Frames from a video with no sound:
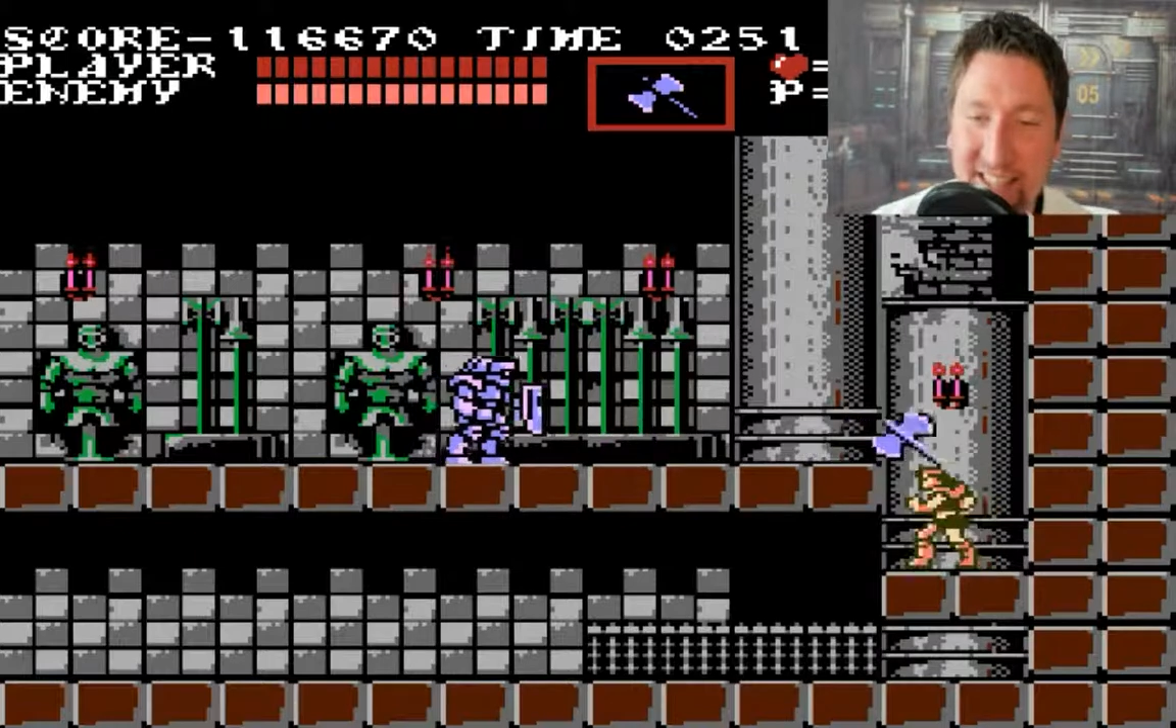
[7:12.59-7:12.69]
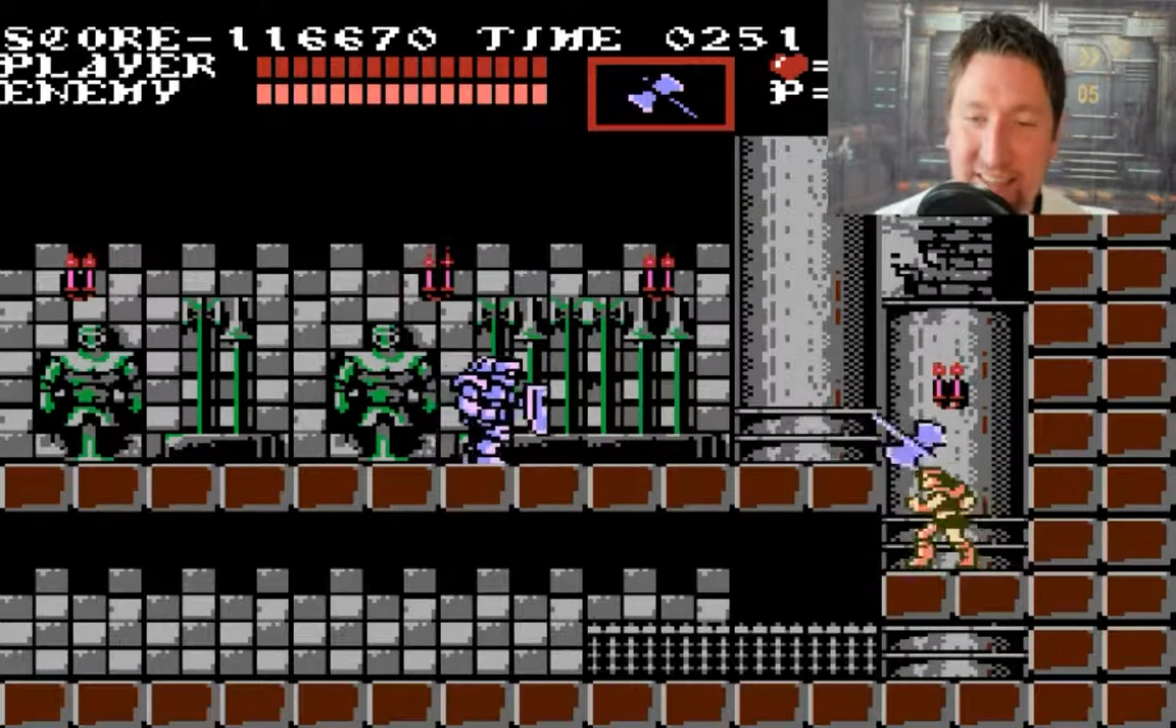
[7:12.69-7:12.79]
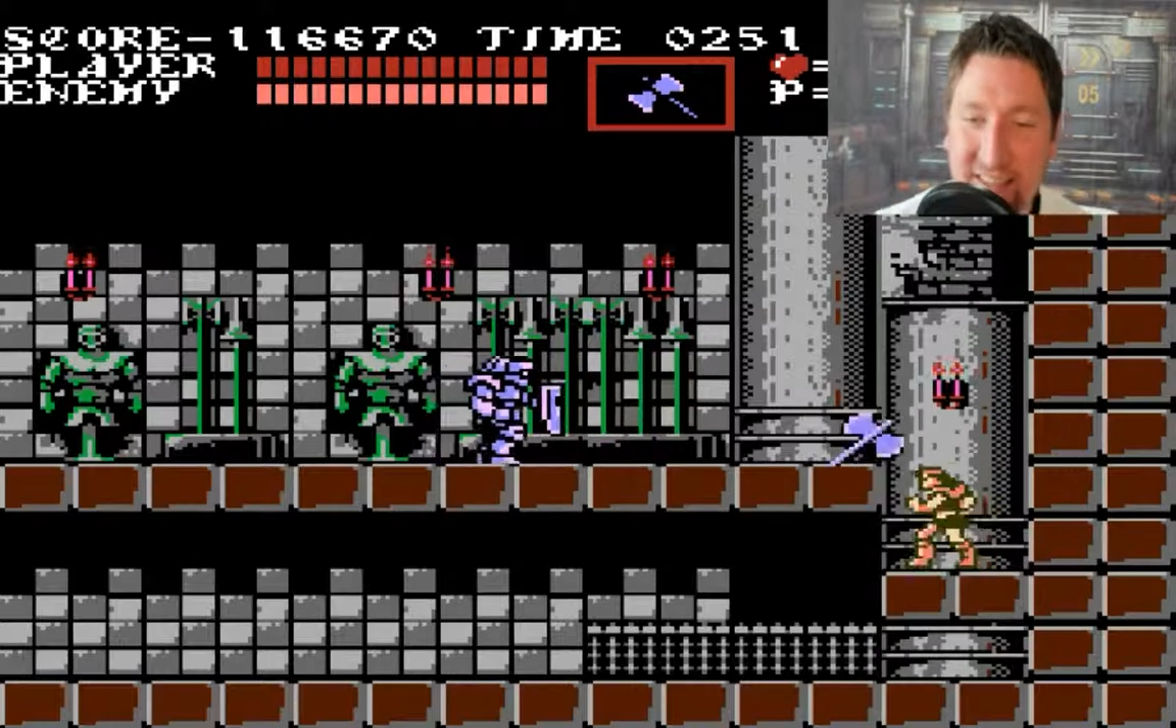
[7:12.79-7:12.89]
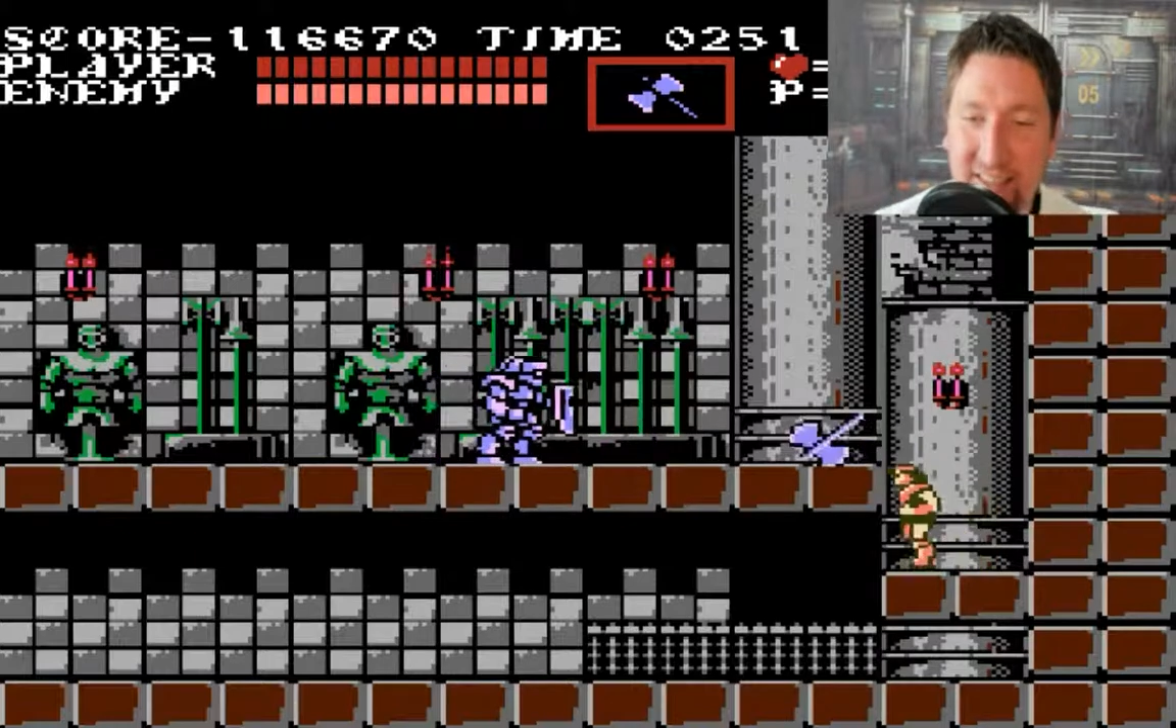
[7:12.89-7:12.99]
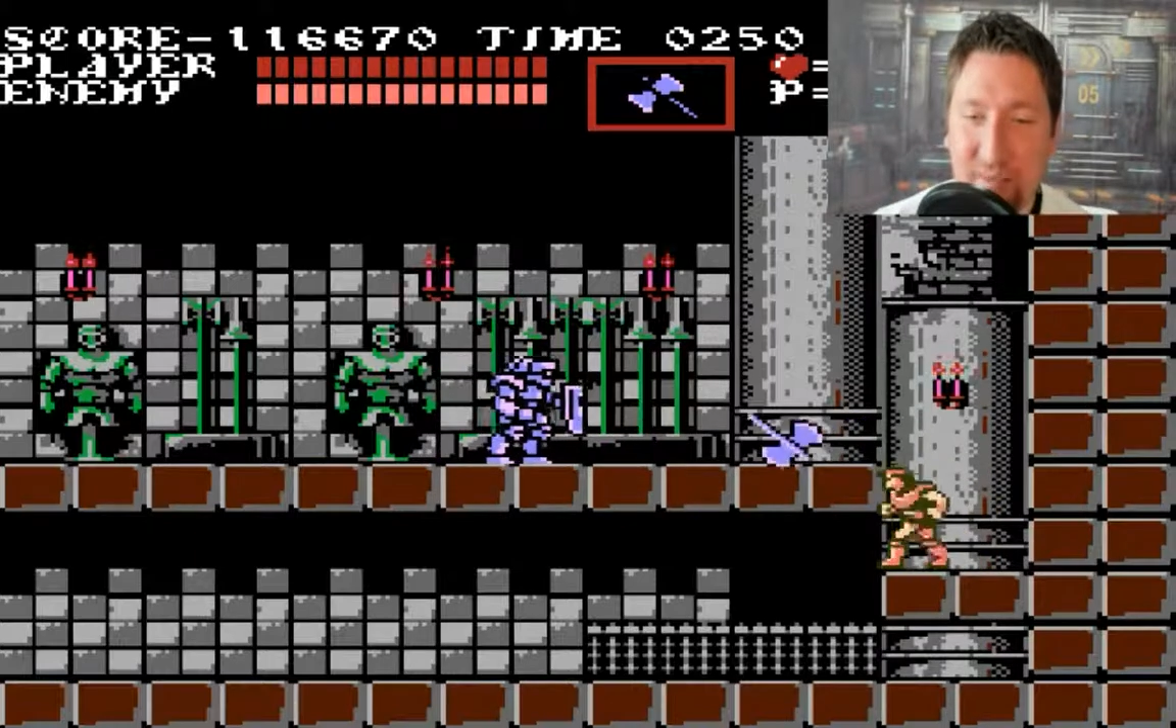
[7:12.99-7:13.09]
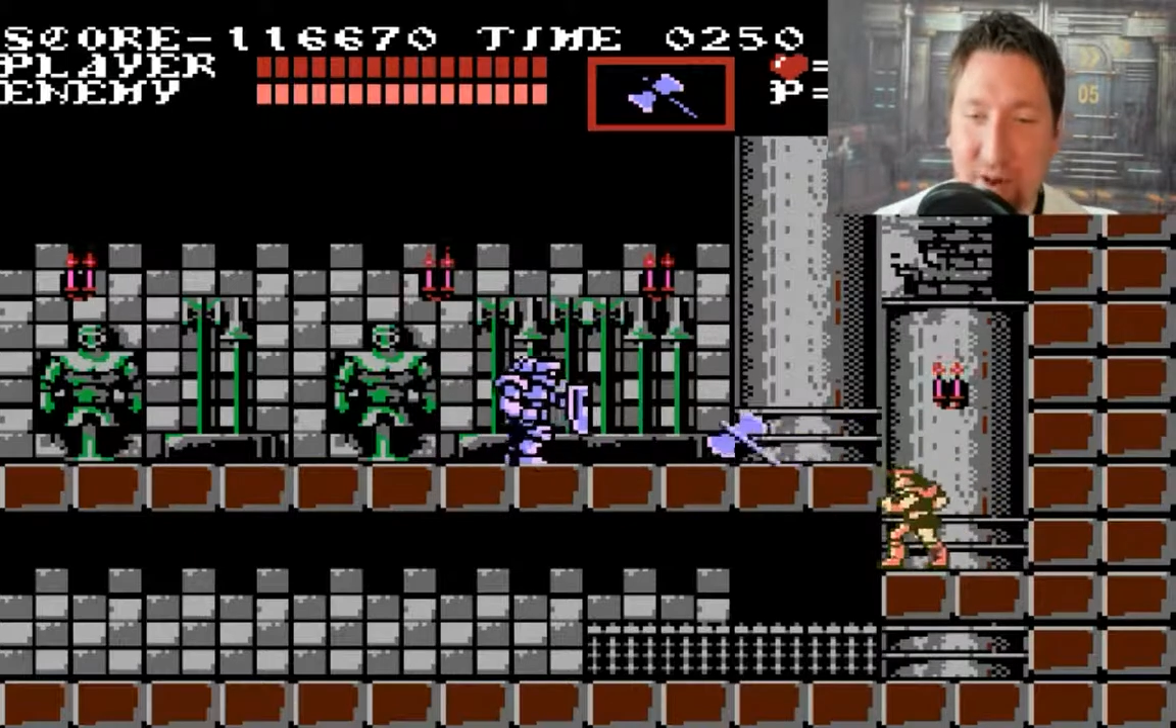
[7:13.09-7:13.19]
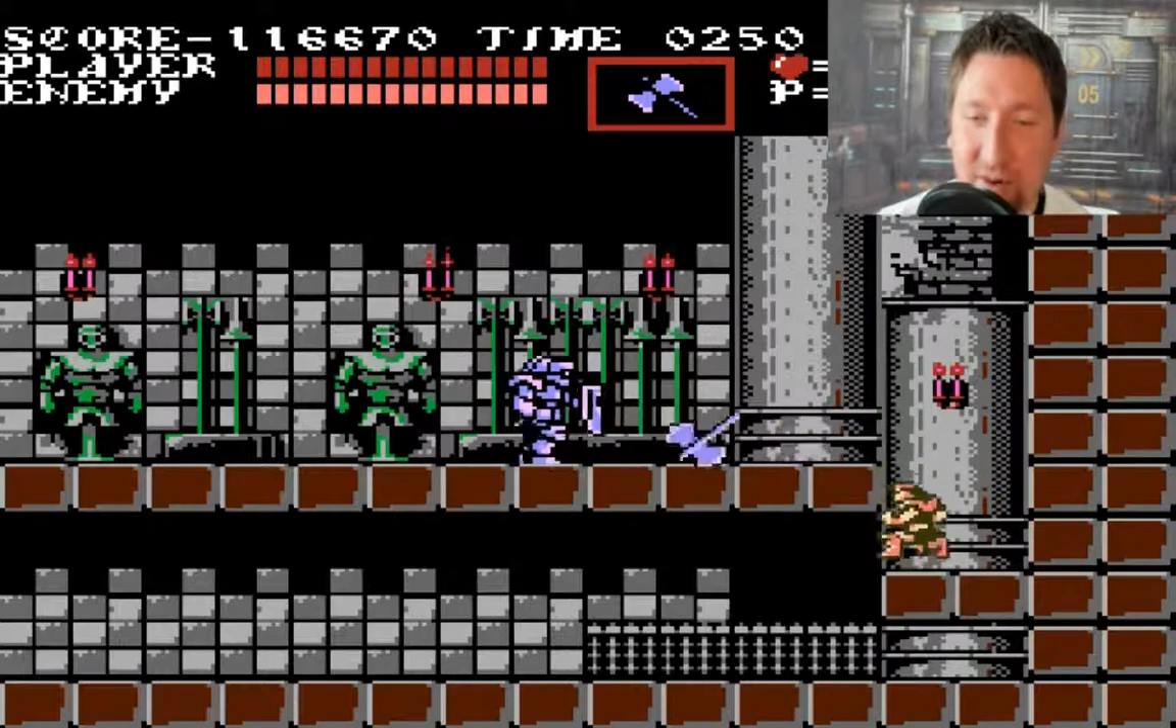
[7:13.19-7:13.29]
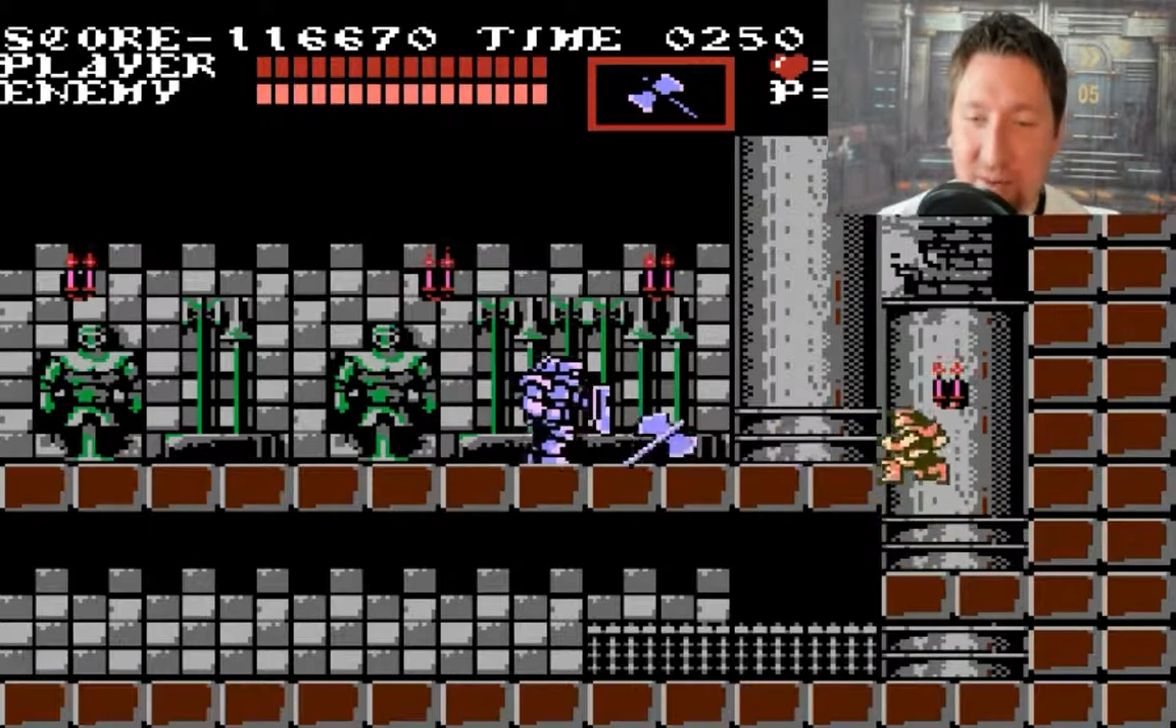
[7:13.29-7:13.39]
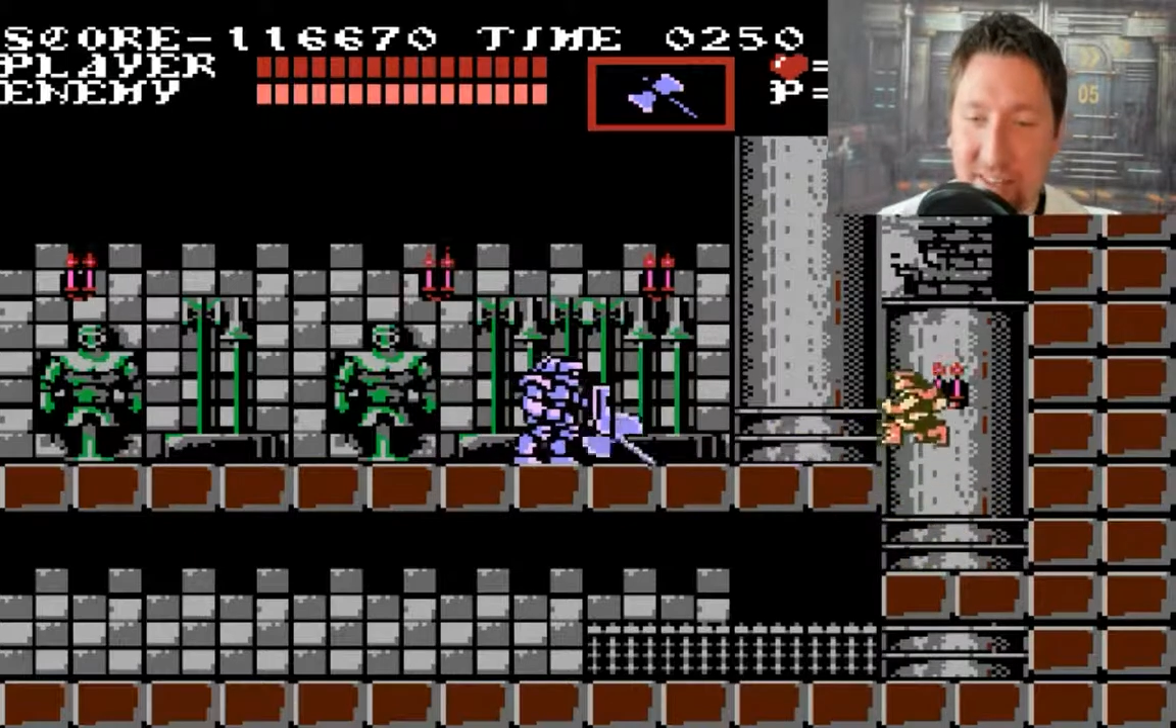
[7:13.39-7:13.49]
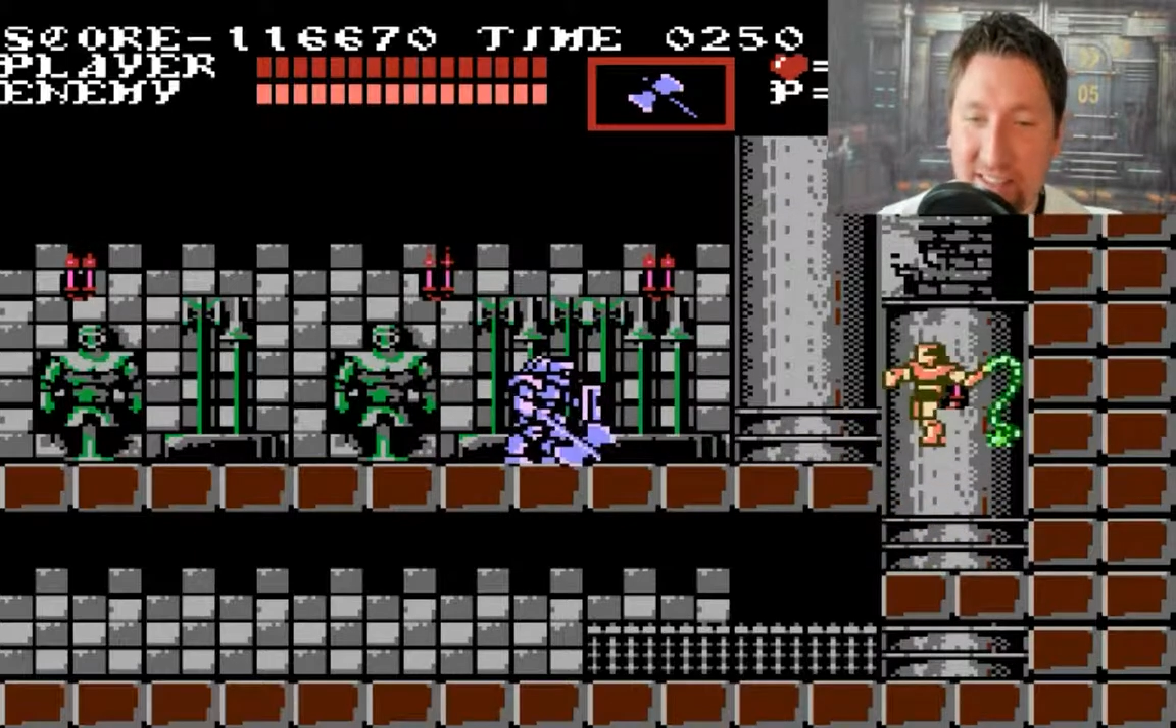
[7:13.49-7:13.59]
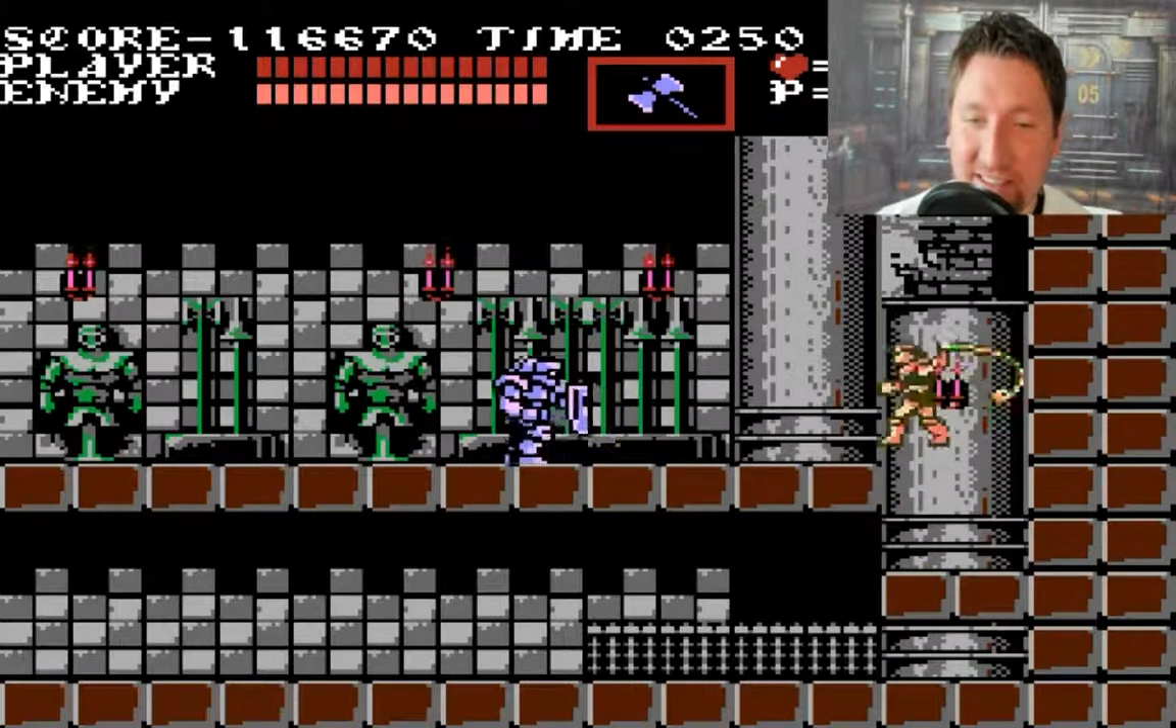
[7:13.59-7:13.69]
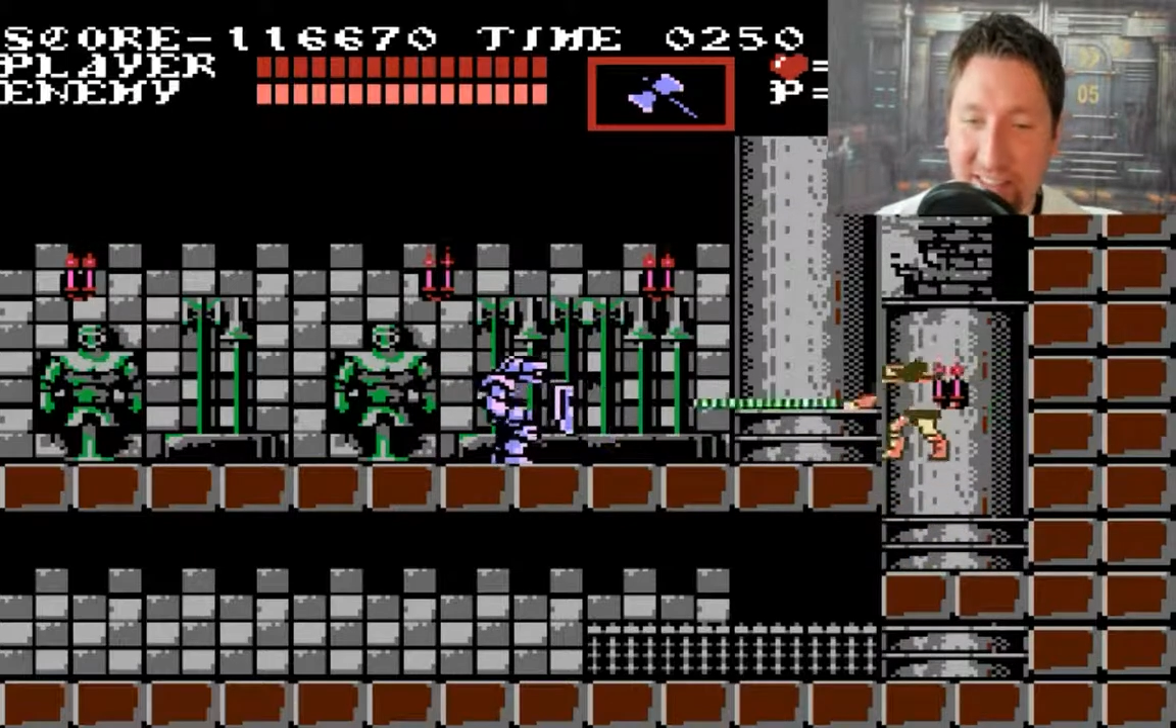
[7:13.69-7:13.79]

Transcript: The wall was...